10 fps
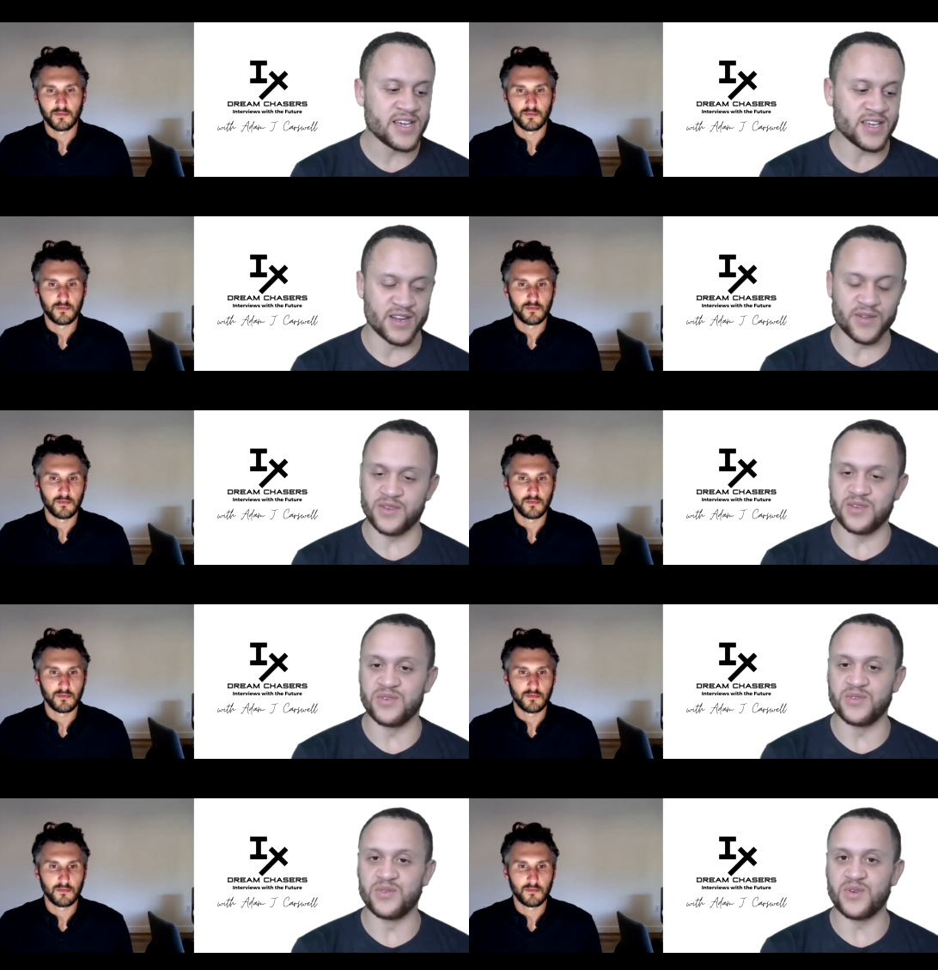Speaker 1: you know the
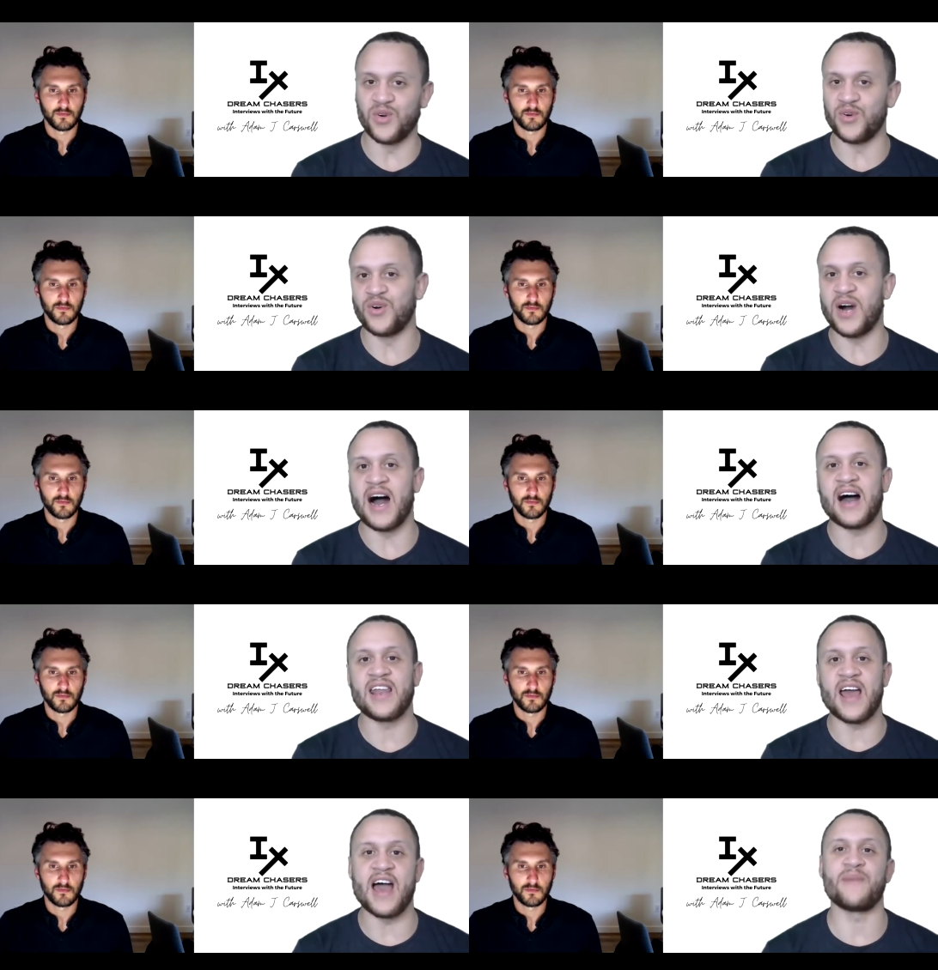new cool
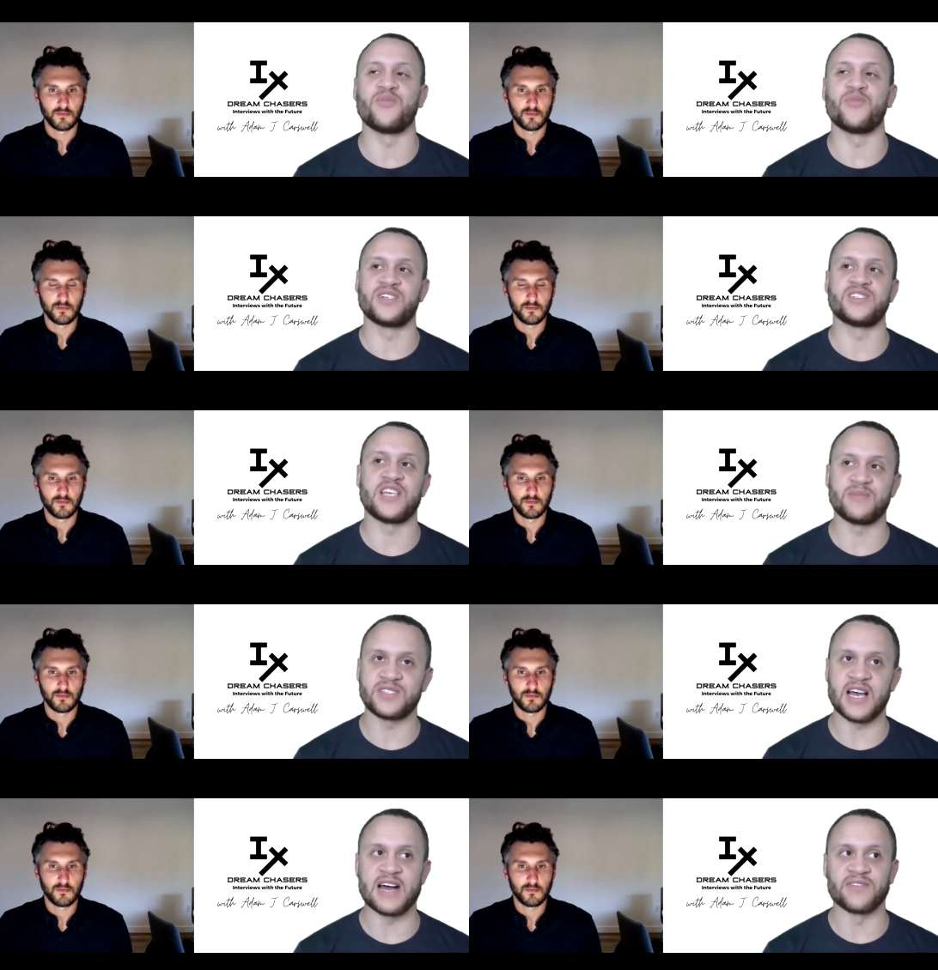hot app, which
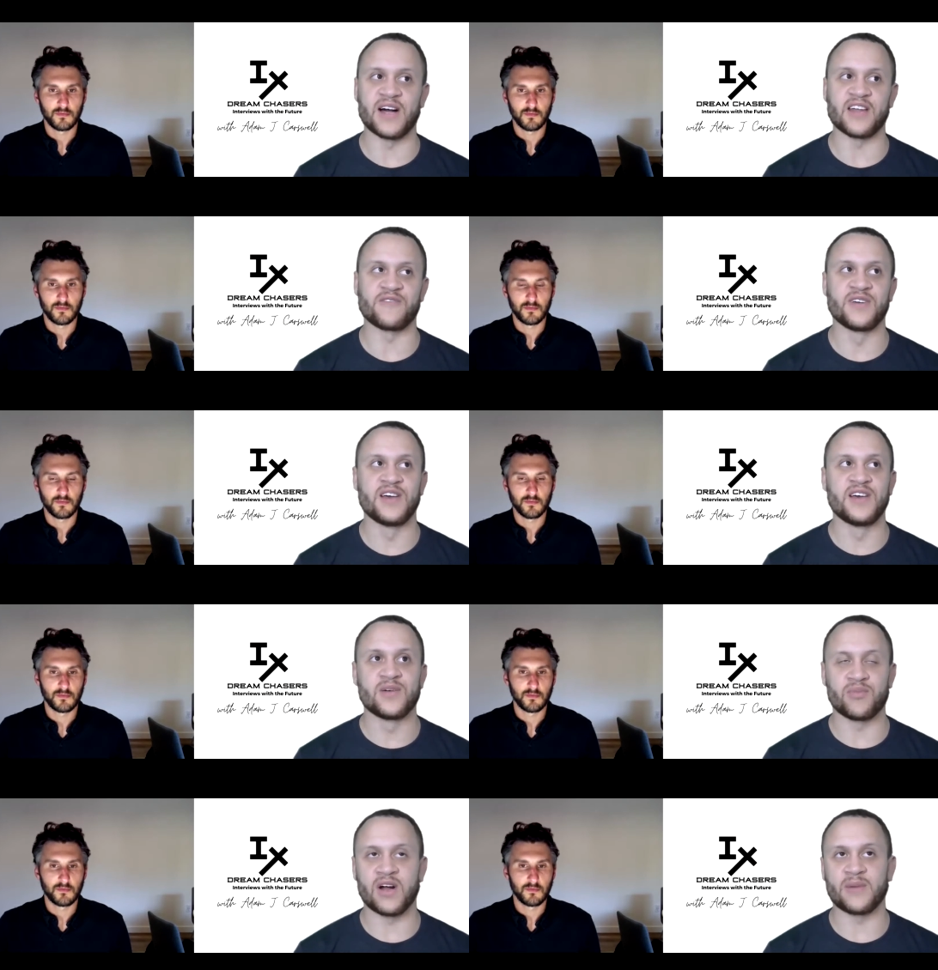seems to have a lot of
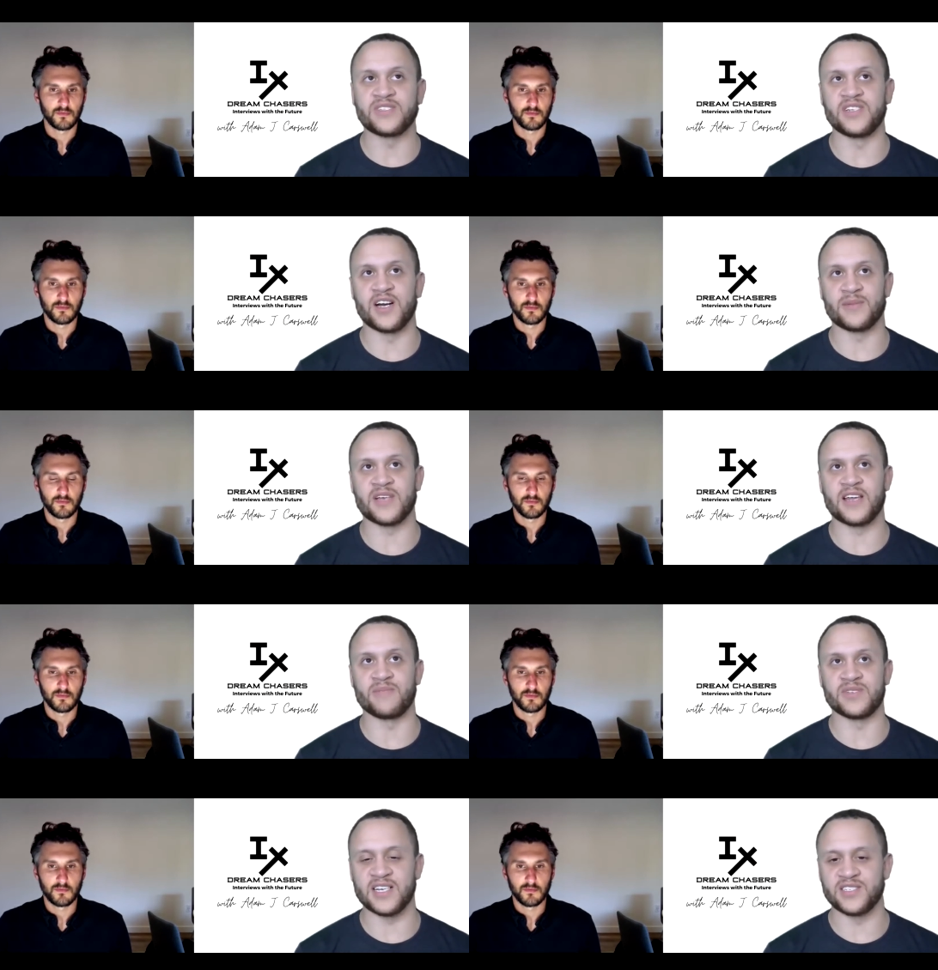promise and upside
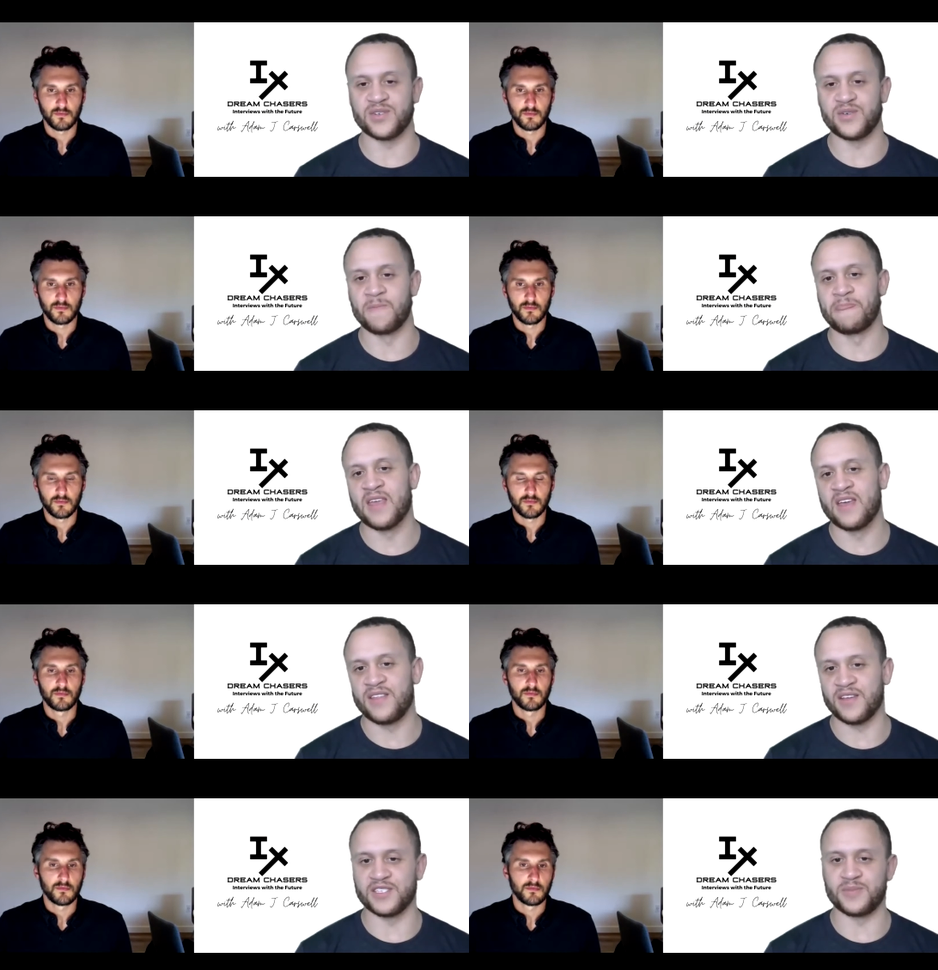and potential.
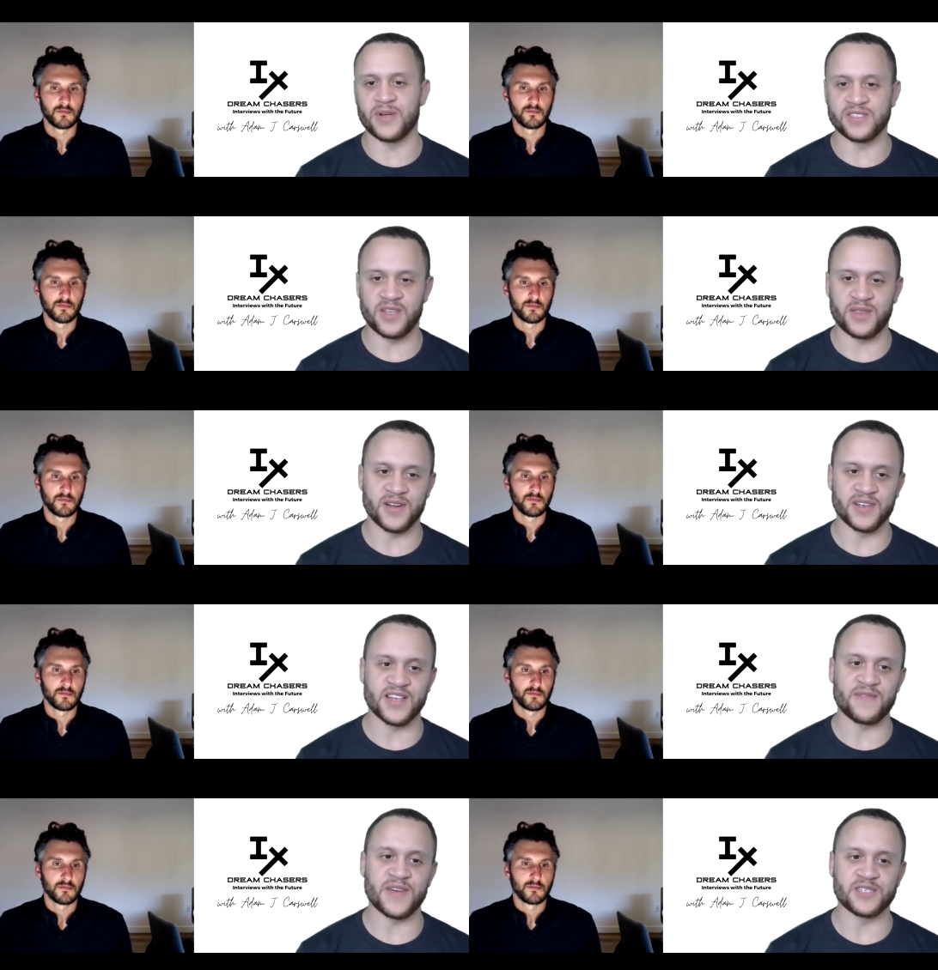The conspiracy theory is
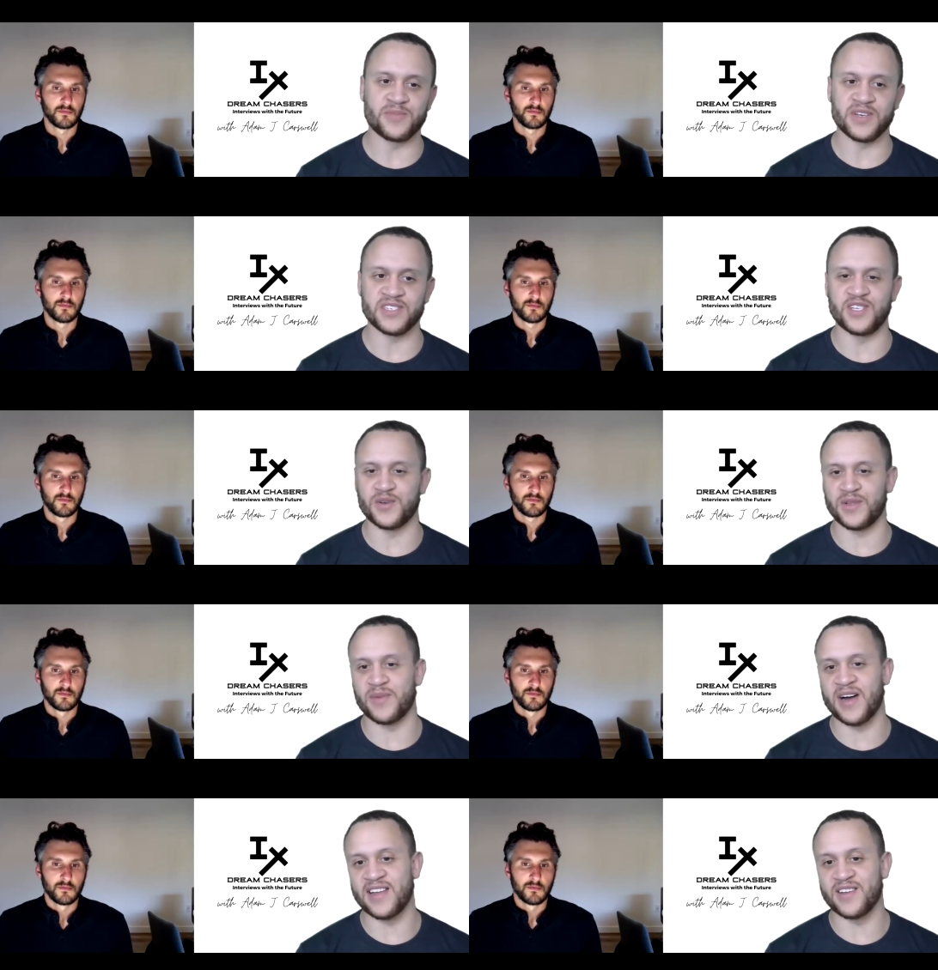that Facebook is secretly
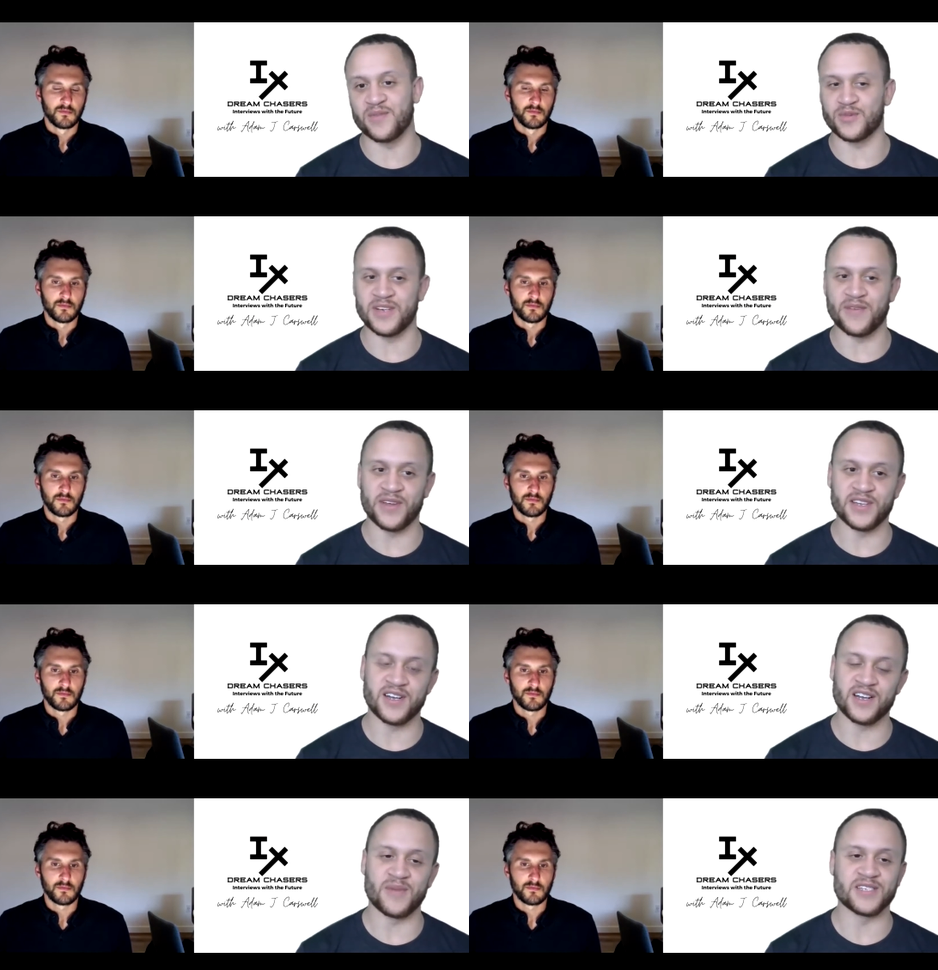behind it, which we're definitely going to
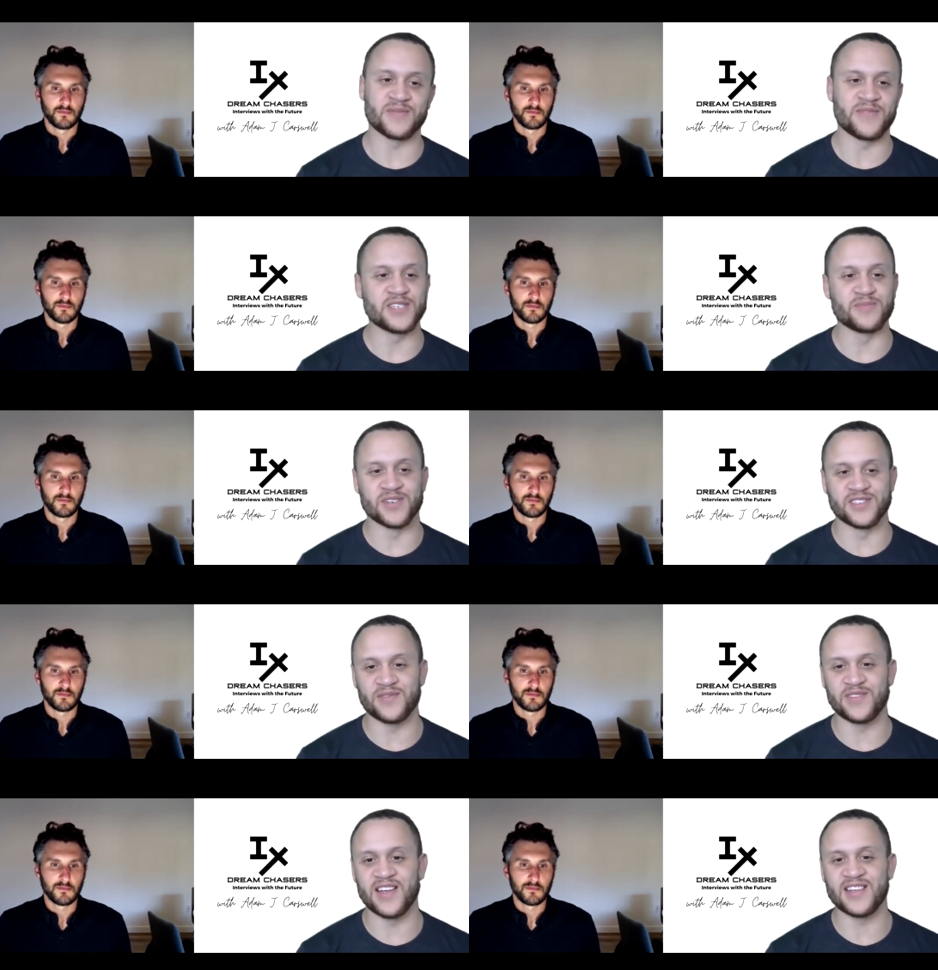talk about some Facebook
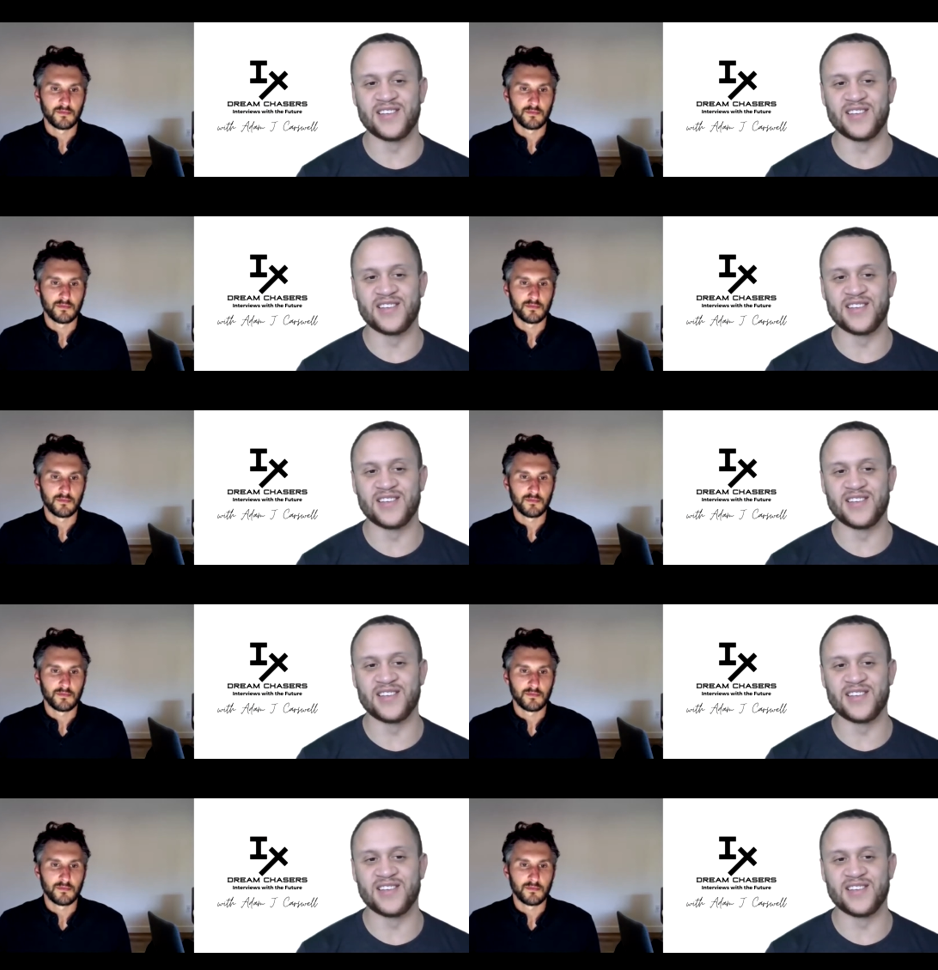stuff today,